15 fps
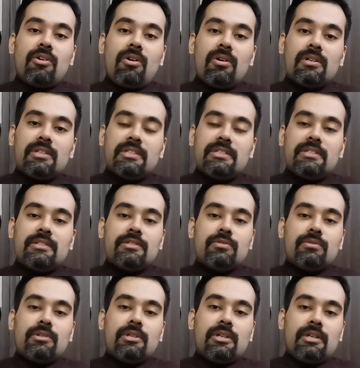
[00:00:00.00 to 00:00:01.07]
All these
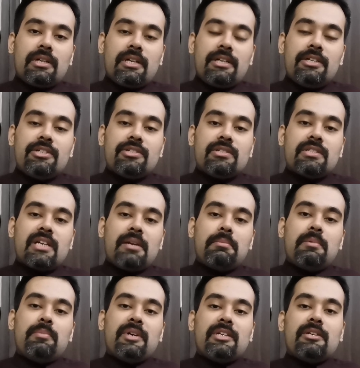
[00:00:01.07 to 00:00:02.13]
conditions can
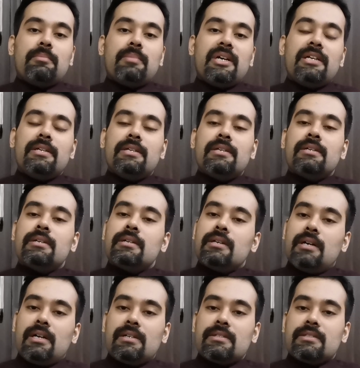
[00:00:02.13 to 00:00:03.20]
be picked up by
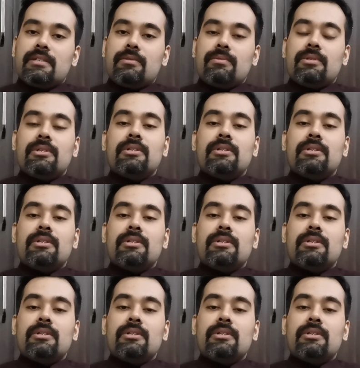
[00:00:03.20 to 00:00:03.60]
ultrasound.